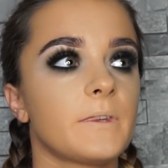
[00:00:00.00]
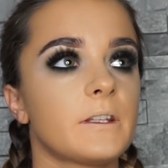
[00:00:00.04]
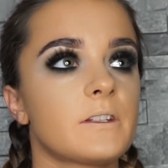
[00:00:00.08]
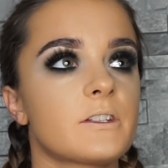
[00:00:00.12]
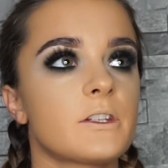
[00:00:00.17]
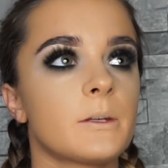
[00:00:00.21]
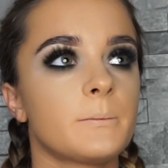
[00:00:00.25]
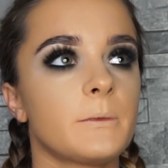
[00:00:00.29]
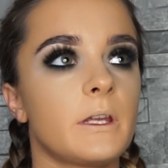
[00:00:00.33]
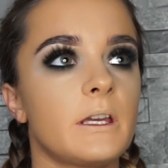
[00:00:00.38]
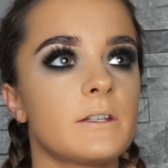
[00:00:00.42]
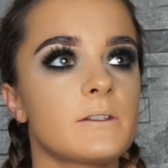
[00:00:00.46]

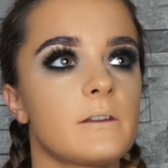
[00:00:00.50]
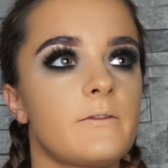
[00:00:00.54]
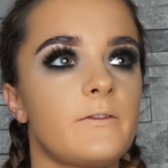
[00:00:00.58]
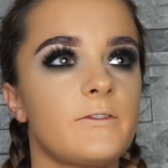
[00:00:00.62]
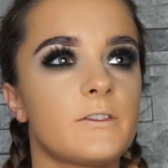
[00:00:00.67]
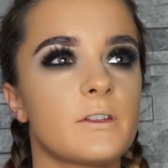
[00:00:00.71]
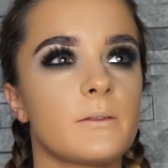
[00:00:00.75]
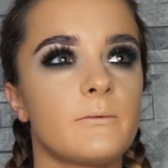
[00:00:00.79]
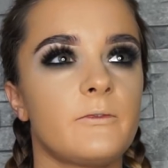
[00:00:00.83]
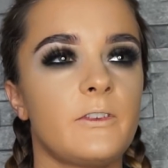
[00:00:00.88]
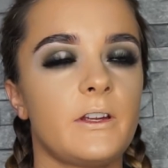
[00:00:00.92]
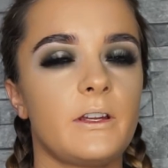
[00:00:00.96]
sometimes if
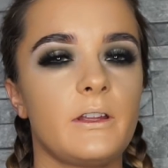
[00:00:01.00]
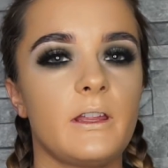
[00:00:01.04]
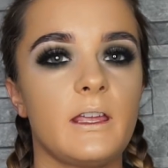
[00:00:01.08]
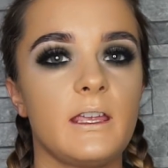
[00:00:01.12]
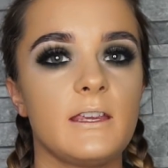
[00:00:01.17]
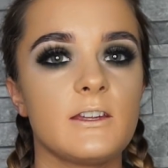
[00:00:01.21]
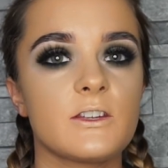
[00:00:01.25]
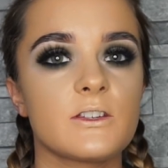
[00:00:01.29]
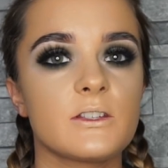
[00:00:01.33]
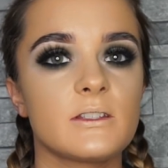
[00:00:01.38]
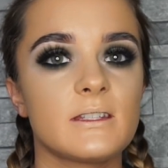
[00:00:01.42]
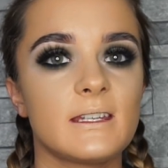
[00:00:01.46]
some
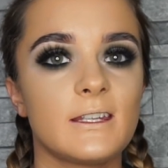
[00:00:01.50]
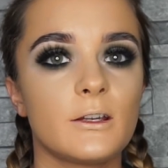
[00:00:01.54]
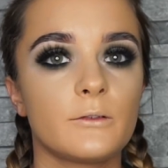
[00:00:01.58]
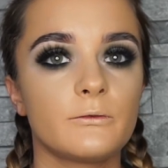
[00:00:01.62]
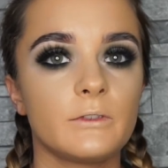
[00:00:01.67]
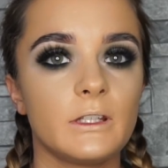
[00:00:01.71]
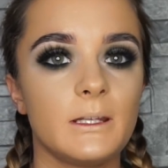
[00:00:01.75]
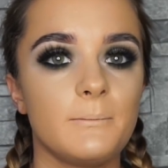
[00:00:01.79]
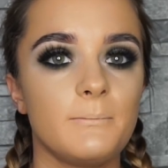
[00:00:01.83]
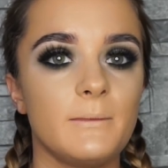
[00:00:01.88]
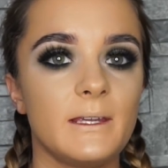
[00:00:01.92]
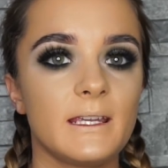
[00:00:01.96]
foundations, they
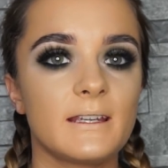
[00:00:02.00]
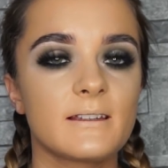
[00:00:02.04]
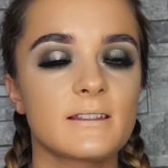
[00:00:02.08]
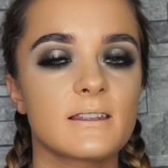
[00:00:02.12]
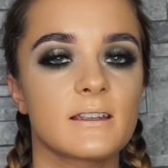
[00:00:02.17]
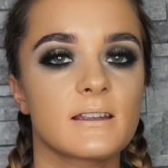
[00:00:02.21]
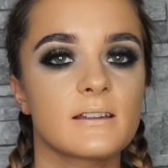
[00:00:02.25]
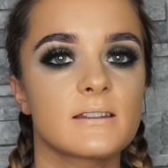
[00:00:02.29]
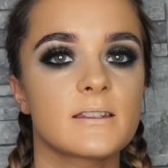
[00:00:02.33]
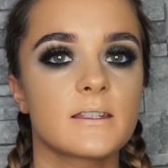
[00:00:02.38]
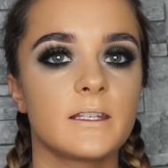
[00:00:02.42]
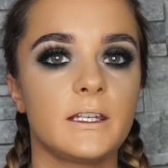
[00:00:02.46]
don't really mix
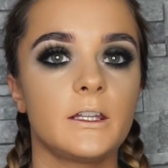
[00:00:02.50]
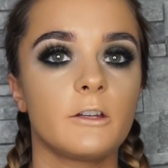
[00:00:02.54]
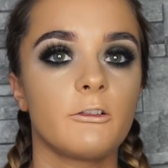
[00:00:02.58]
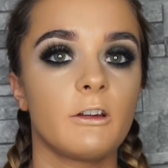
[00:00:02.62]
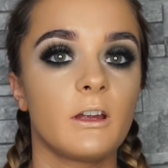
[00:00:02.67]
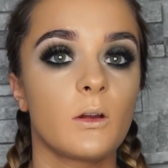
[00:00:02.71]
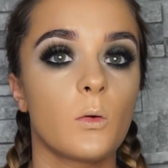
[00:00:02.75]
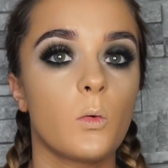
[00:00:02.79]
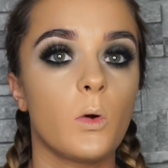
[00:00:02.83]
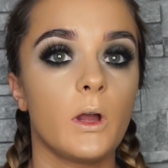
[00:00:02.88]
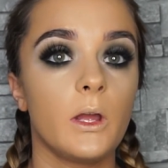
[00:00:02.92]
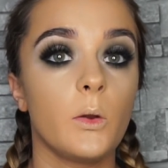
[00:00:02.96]
the concealer
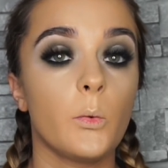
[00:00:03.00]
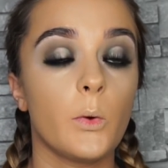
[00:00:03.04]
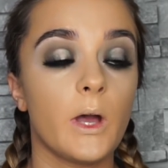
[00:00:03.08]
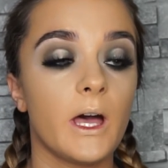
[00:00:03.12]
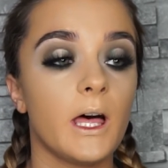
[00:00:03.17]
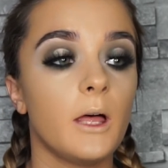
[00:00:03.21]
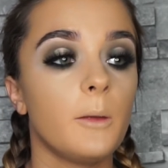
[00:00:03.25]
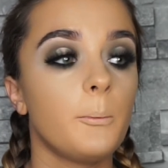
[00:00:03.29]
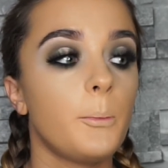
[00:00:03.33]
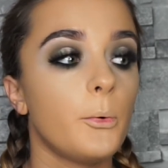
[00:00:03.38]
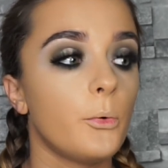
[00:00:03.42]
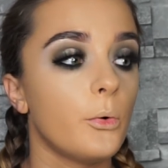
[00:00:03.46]
in quite
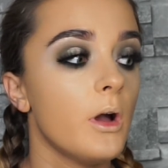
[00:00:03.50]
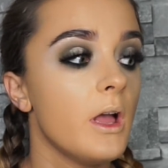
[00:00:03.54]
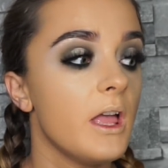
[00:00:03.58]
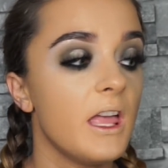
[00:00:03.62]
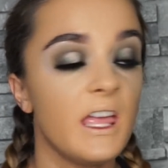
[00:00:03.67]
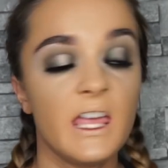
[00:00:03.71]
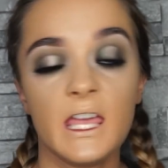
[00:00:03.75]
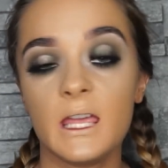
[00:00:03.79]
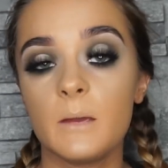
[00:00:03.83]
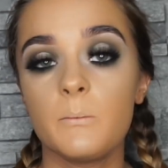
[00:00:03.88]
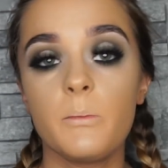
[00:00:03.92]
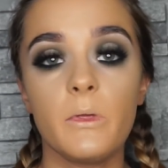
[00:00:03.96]
well, but
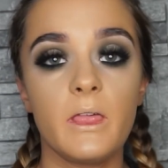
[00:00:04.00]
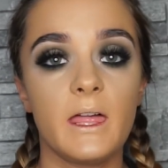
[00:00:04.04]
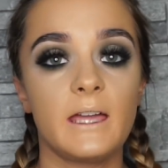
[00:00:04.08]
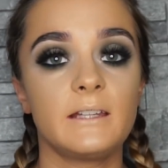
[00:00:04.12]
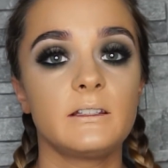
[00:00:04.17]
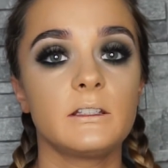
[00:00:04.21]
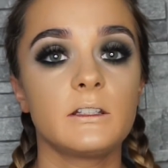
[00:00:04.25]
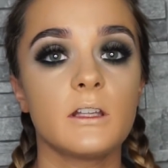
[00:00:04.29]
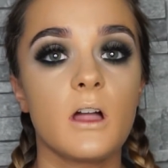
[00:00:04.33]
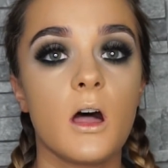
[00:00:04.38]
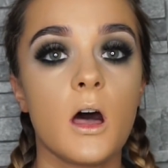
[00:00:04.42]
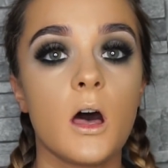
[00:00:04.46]
it
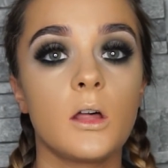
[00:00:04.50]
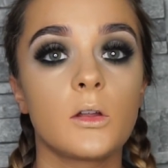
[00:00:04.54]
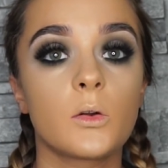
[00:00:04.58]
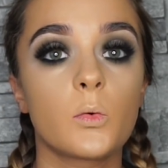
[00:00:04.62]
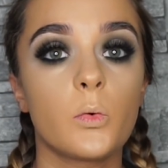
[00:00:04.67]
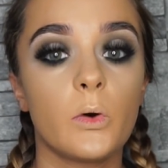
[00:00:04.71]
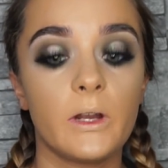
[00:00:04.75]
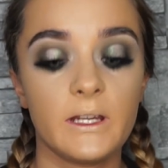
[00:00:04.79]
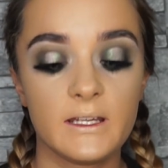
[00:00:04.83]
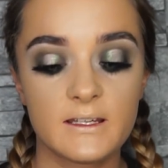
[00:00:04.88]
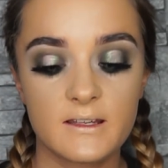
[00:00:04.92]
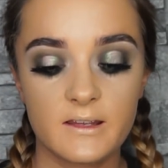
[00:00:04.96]
blended
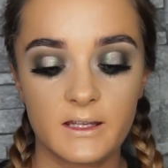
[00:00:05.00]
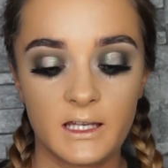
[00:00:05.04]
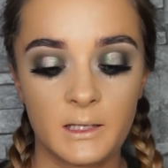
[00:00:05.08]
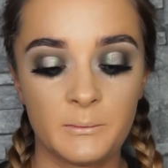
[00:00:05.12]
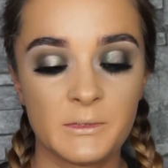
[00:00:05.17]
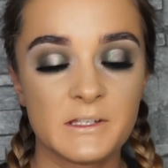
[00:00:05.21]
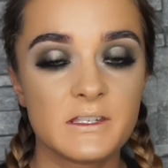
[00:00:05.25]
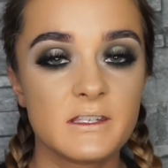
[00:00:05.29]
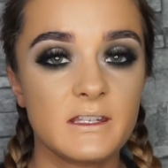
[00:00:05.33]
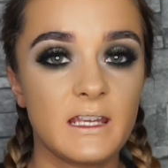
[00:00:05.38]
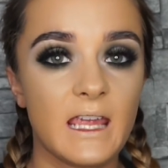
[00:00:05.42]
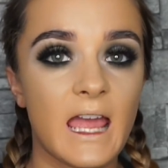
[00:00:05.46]
all quite
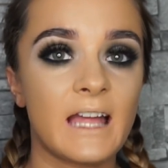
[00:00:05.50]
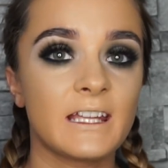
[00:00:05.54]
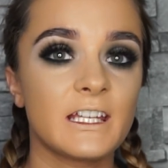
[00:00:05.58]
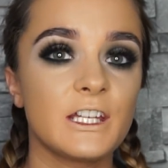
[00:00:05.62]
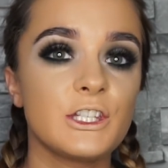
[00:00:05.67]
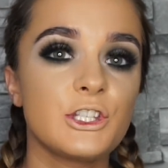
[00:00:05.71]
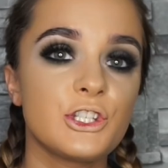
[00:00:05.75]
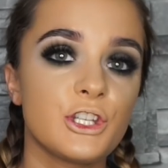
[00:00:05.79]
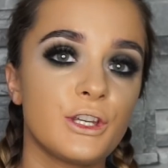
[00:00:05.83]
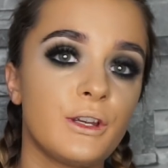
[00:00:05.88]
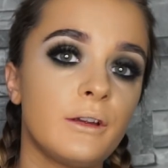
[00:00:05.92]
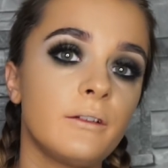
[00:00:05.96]
seamlessly. And
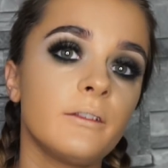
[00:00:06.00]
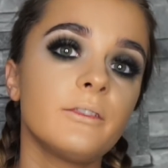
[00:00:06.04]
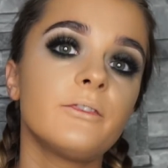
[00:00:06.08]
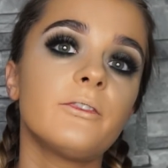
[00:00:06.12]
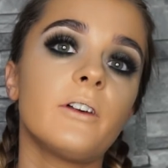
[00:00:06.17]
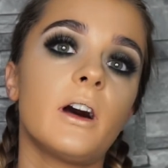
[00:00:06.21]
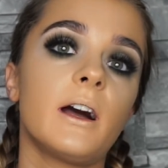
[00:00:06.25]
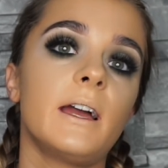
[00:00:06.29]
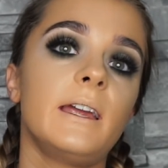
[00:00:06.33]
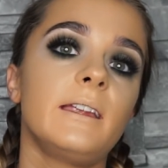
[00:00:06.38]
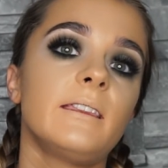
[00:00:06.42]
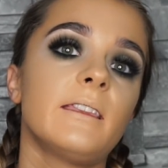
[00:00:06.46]
I do
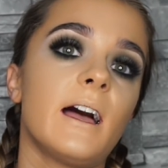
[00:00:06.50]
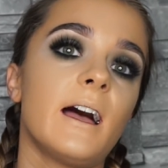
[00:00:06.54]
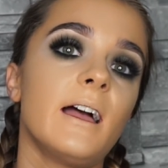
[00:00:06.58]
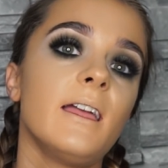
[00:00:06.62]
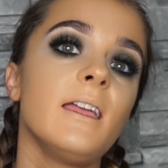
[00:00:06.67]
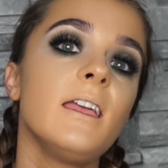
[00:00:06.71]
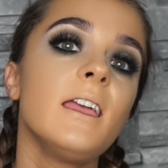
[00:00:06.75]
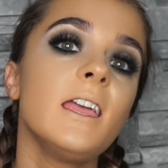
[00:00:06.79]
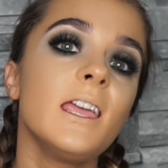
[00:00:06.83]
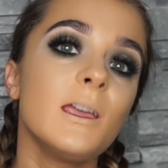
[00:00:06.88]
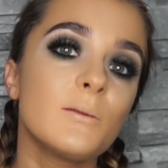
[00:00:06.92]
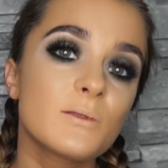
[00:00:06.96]
find
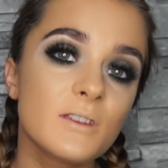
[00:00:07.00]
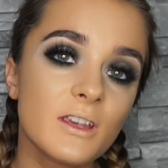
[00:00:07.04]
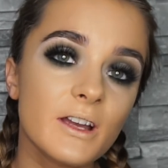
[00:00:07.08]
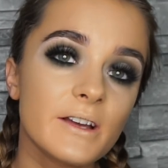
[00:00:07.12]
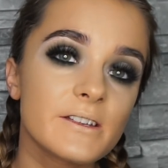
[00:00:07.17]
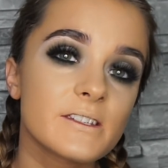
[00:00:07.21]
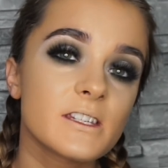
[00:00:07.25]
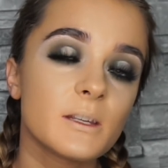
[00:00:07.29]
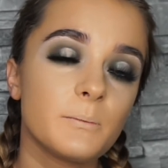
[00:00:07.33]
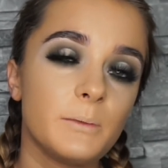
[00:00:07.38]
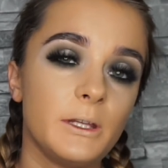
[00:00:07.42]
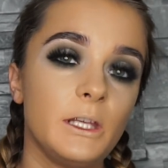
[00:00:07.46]
that it was
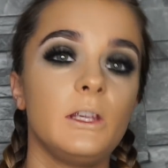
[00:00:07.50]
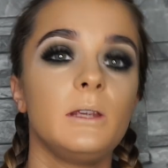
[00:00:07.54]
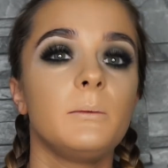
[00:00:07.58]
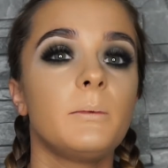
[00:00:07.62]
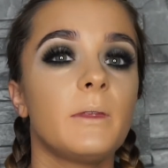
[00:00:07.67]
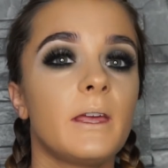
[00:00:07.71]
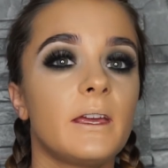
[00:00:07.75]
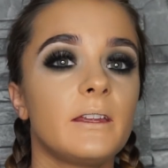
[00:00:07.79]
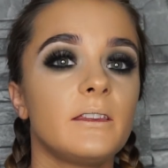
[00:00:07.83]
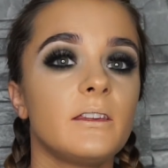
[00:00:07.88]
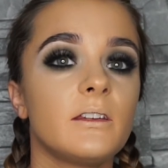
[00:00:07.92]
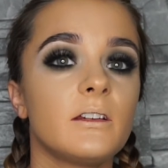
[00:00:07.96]
because of the Beauty
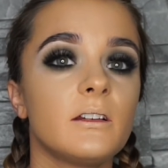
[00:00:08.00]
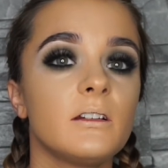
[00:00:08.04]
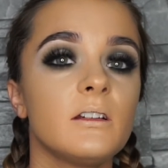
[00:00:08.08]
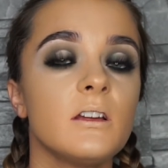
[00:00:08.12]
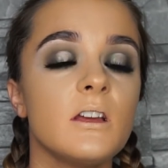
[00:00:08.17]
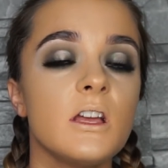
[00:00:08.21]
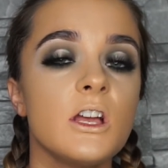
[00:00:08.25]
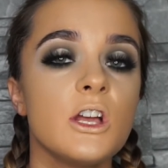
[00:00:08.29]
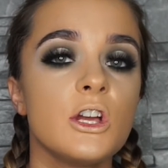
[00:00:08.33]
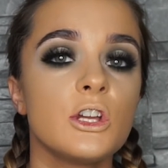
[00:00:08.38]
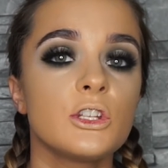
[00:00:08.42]
Blender.